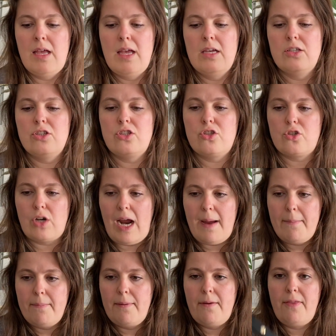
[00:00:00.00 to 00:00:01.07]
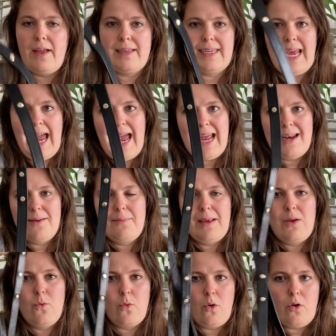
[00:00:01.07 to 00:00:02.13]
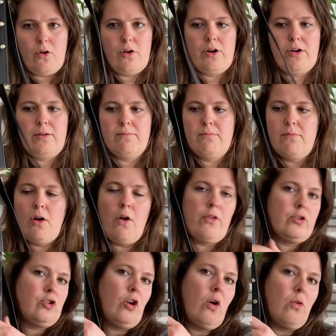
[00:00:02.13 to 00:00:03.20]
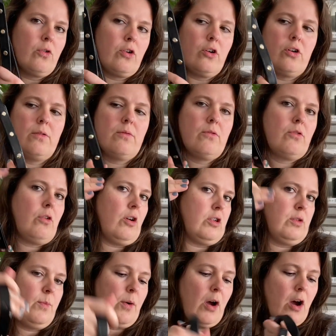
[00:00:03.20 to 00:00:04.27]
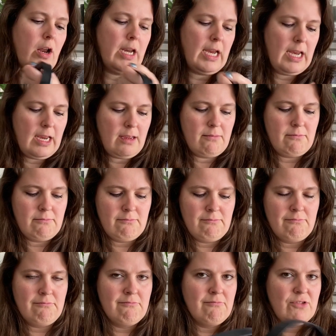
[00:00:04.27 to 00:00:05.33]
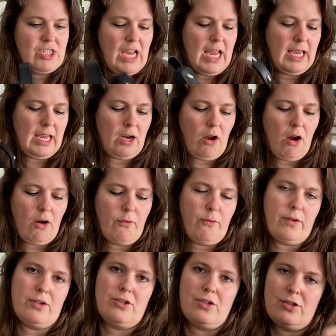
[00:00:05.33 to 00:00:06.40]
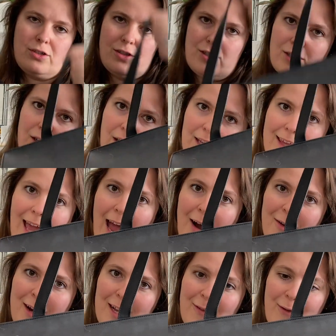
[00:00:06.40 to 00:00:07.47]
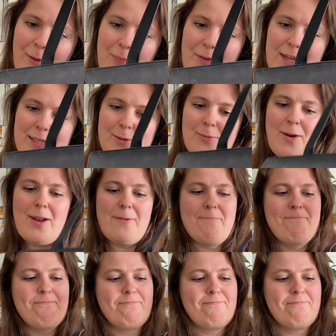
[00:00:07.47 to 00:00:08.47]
strap that can be worn on the shoulder, cross body, take it off and just carry it from this one,